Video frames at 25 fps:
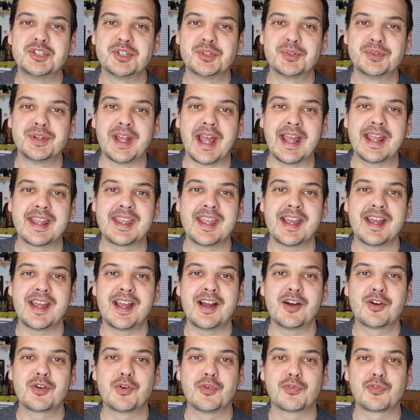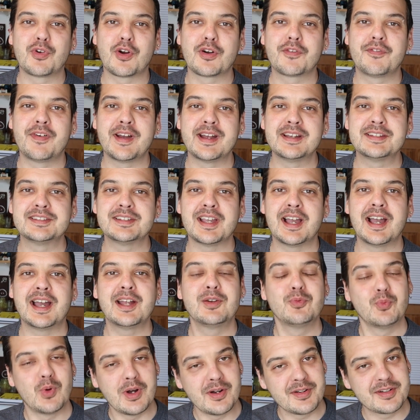Sean, aka Uncle Frogface,
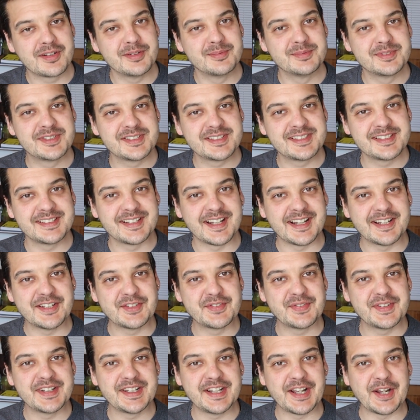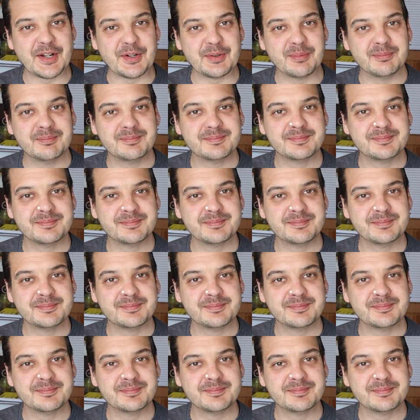and welcome to today's video.